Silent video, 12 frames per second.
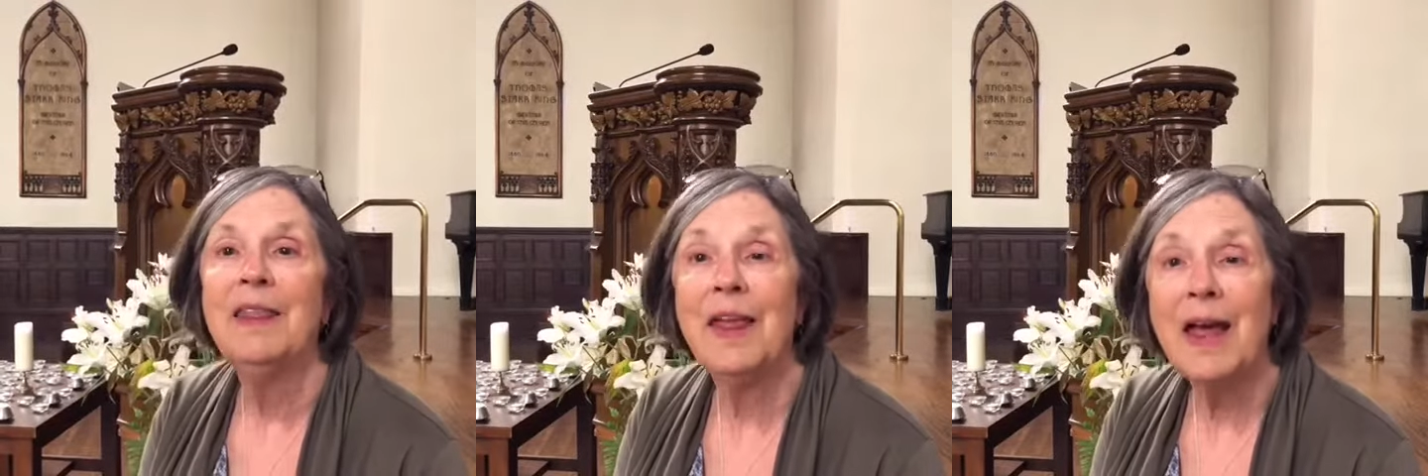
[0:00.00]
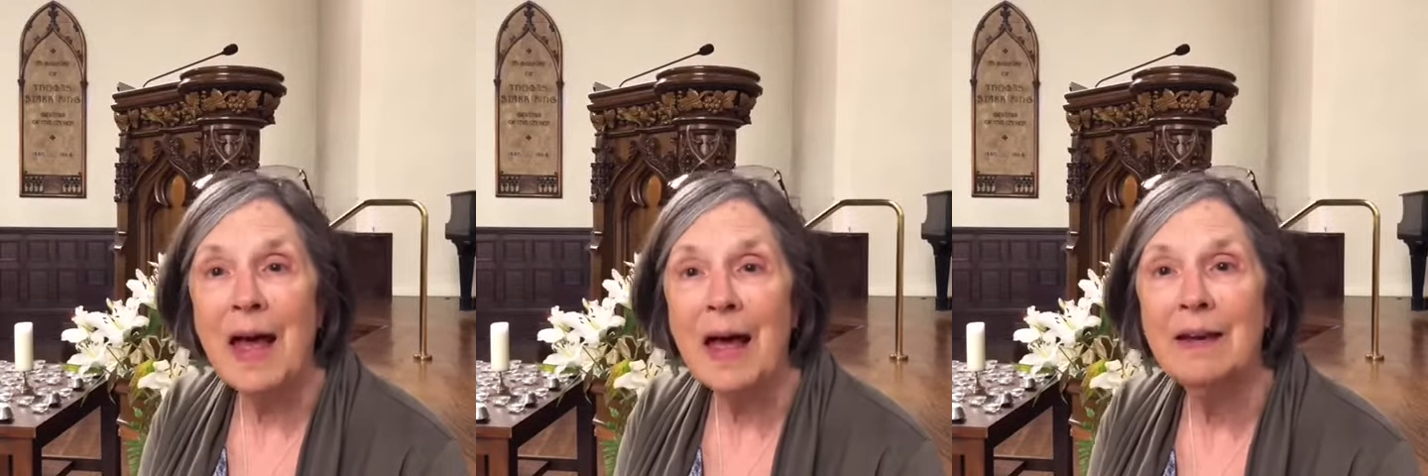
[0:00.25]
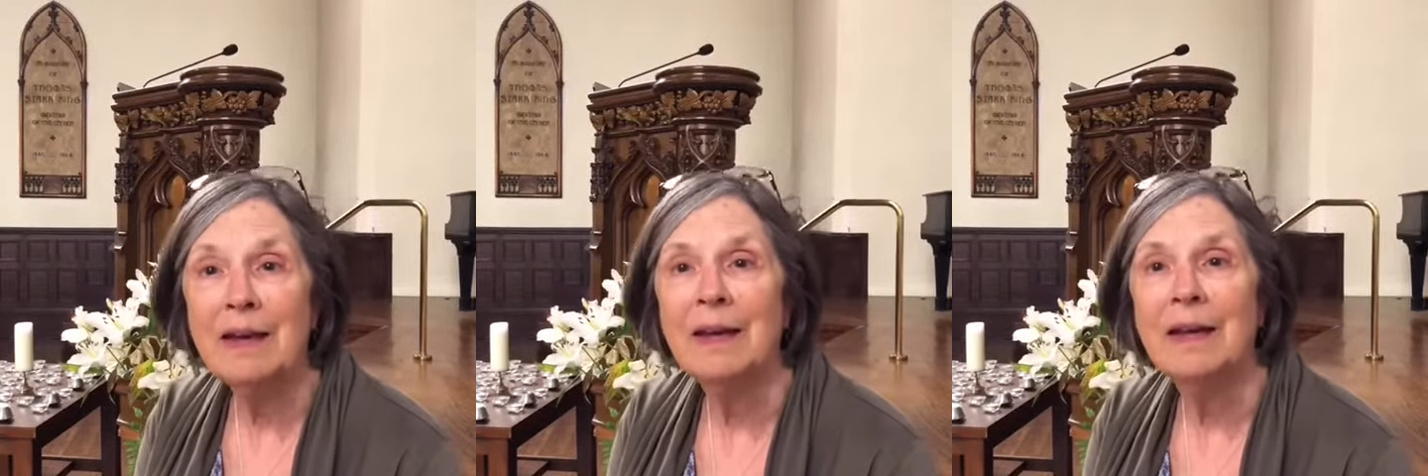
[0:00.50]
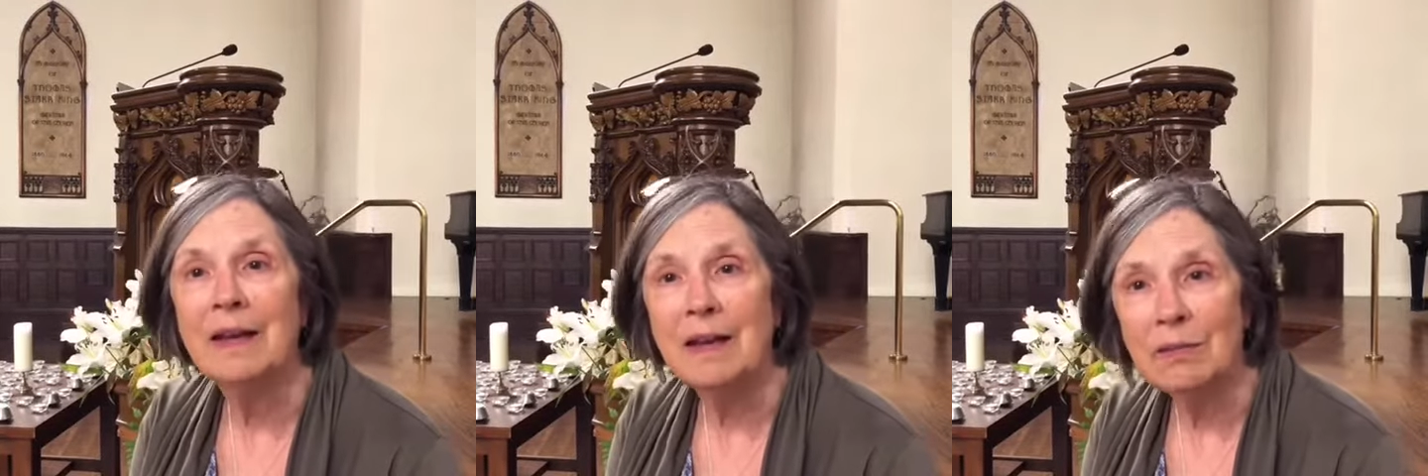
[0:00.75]
That
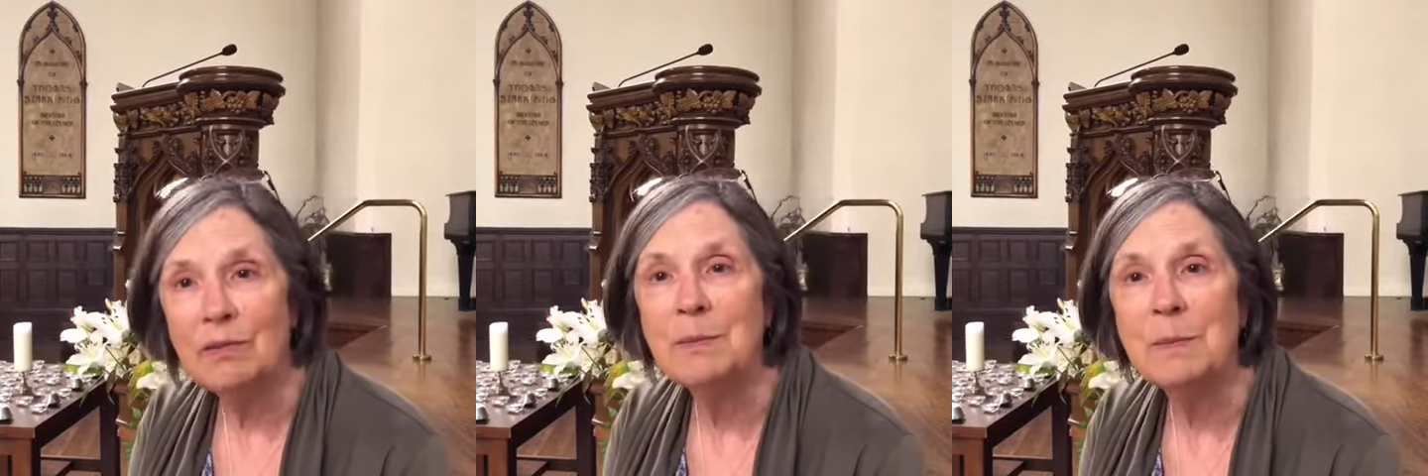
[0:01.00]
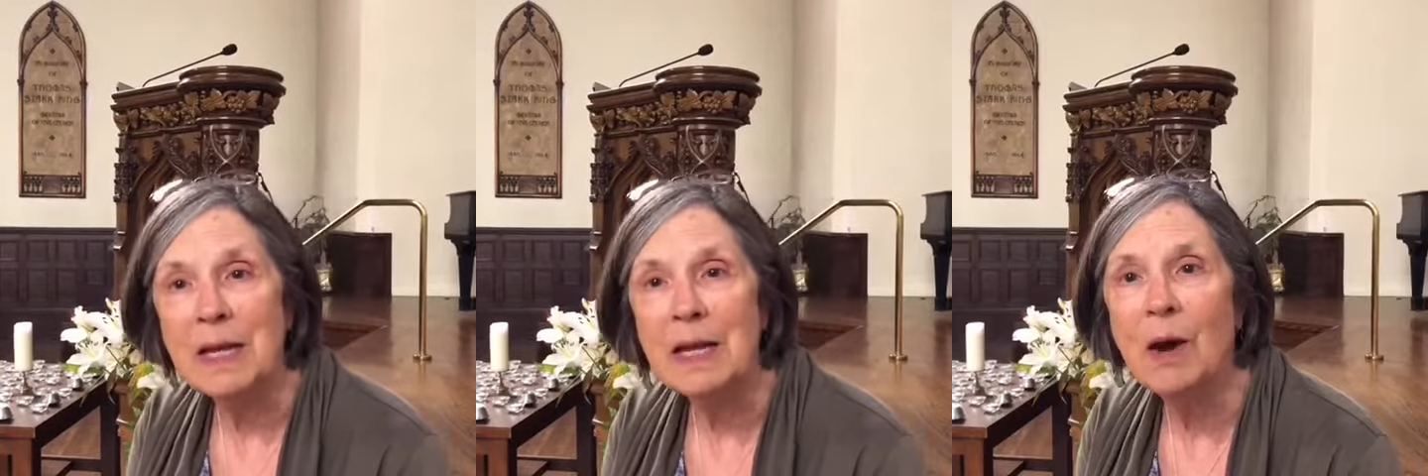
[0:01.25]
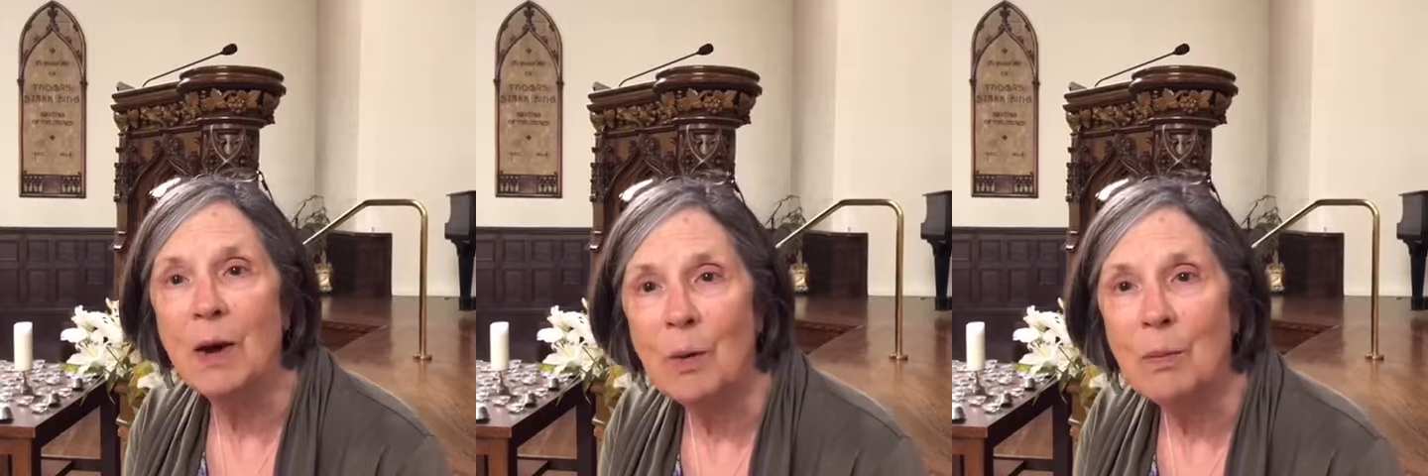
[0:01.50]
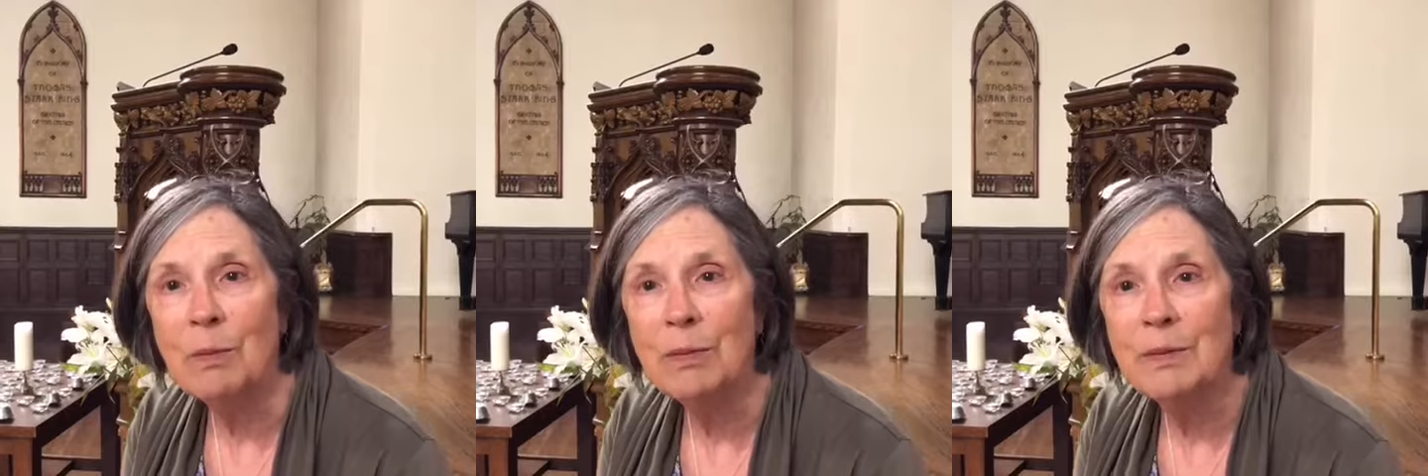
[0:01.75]
gives me
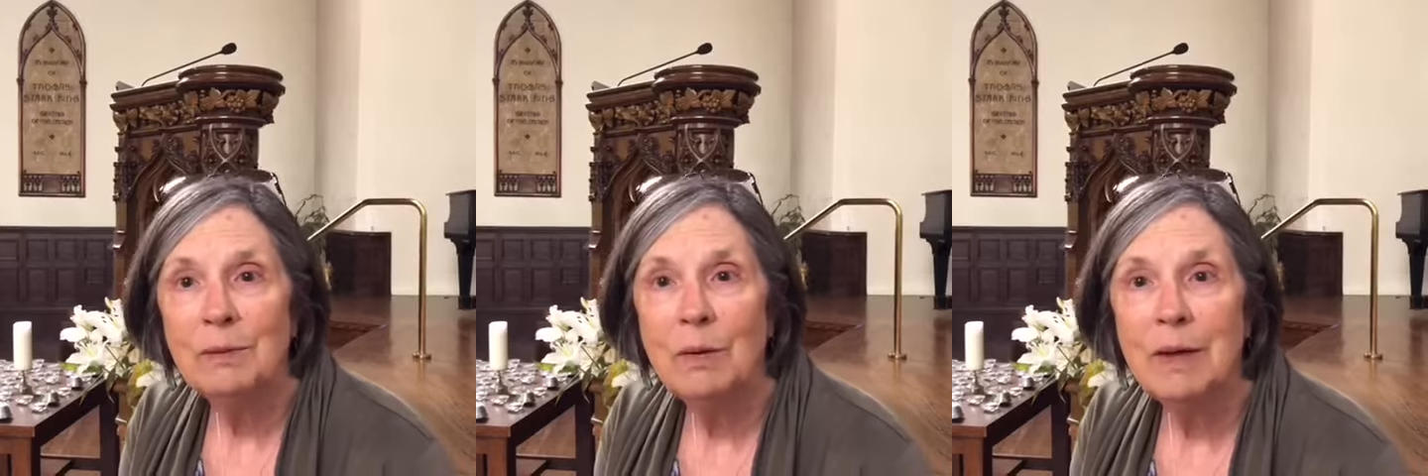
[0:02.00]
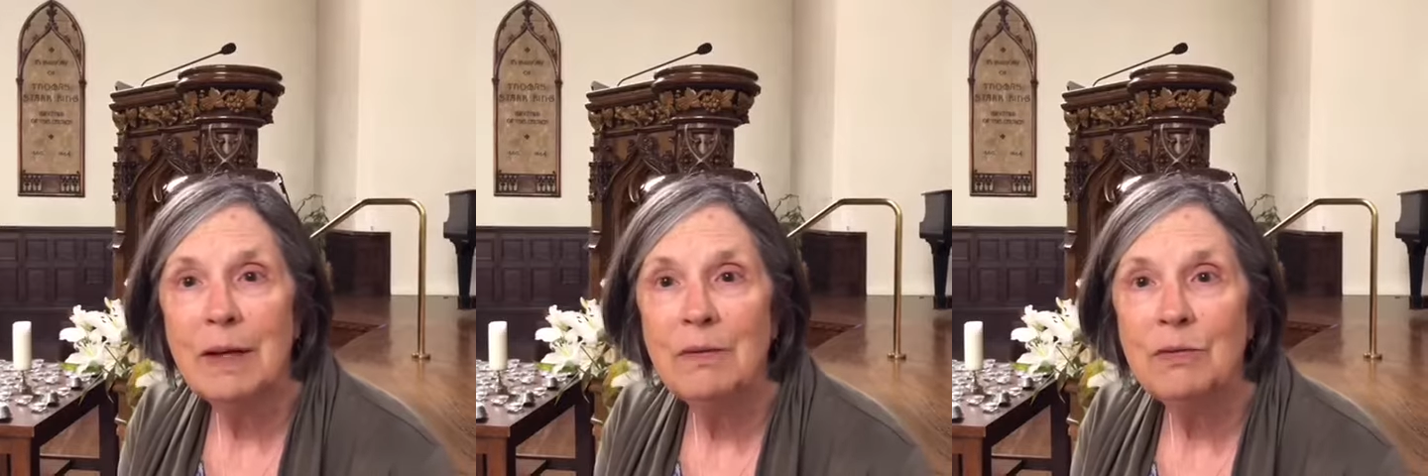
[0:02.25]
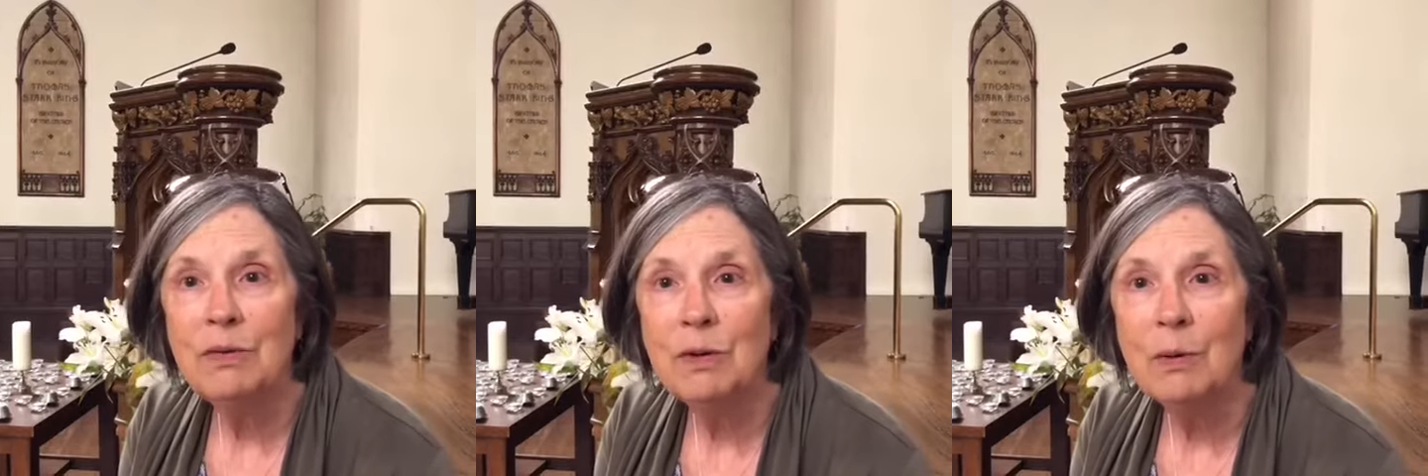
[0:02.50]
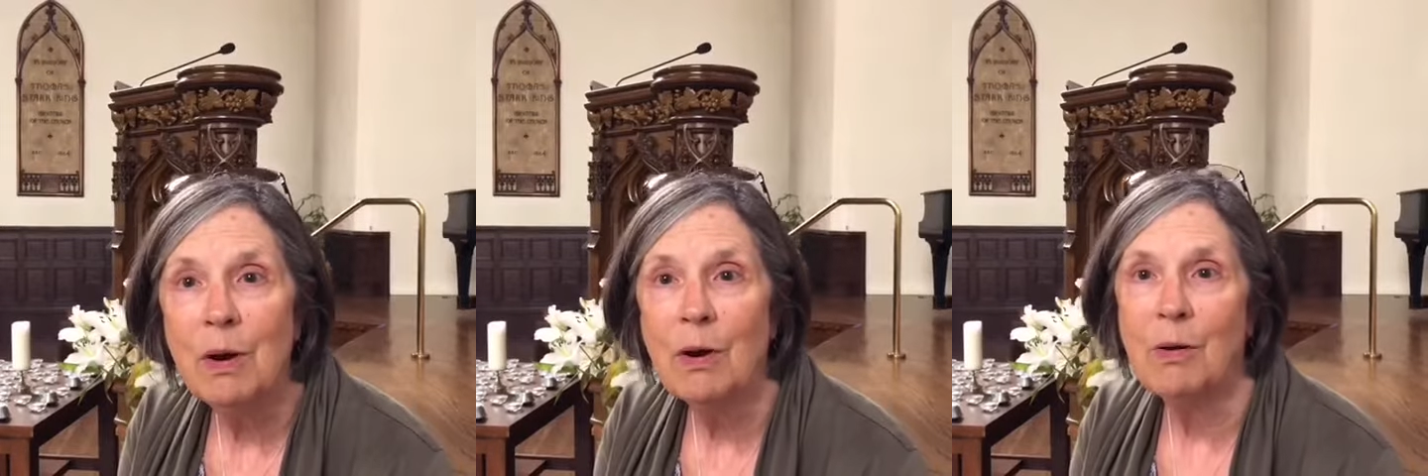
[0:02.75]
hope. What gives
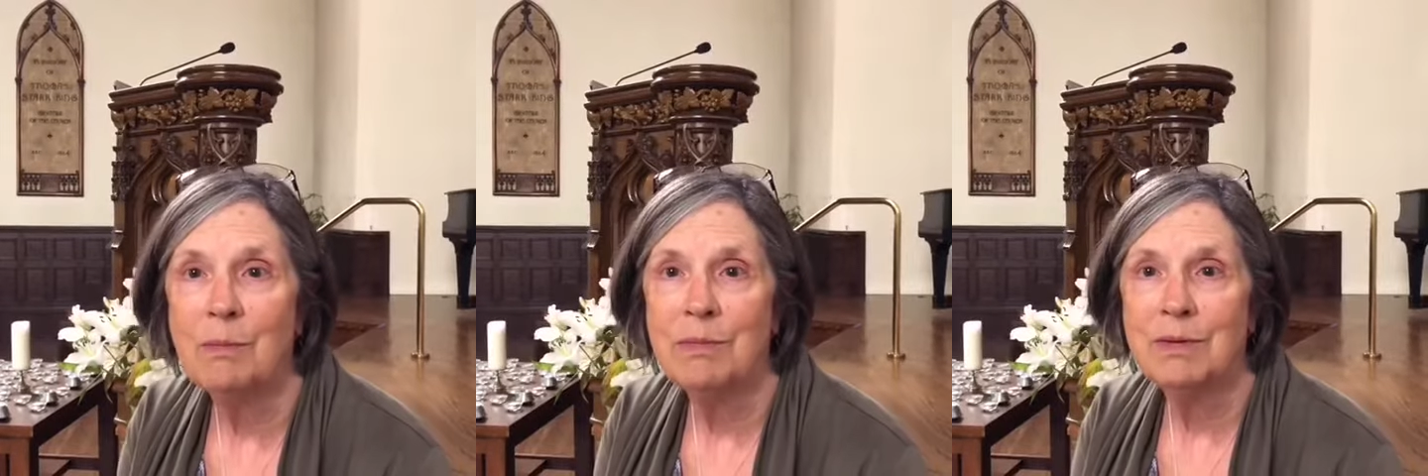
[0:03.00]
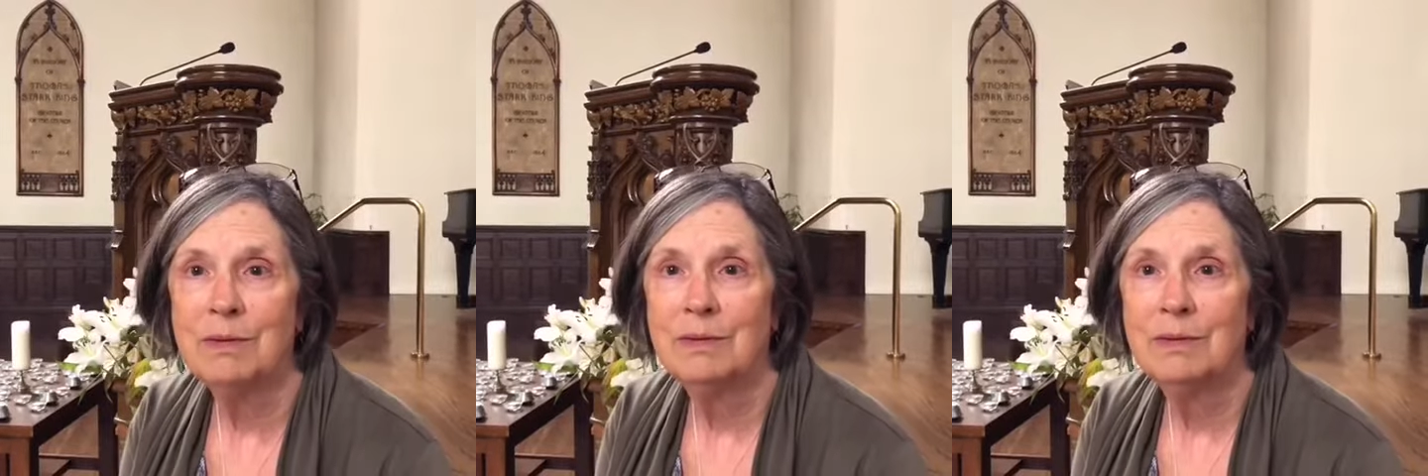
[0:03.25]
you hope?